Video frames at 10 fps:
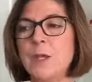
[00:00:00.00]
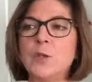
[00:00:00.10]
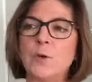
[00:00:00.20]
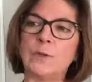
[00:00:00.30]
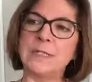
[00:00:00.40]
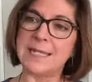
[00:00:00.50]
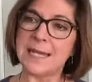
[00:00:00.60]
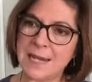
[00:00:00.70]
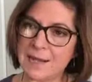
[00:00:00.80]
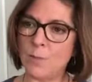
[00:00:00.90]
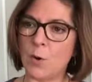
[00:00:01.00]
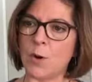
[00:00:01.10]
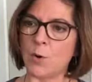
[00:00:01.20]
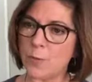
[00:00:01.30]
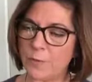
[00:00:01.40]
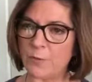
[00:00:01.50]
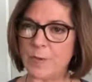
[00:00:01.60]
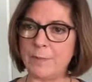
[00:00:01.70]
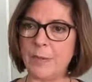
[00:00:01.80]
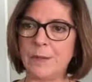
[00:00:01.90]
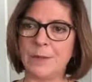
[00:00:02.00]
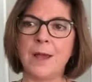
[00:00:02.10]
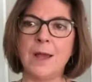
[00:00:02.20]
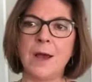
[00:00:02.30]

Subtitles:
So if a team or a group of people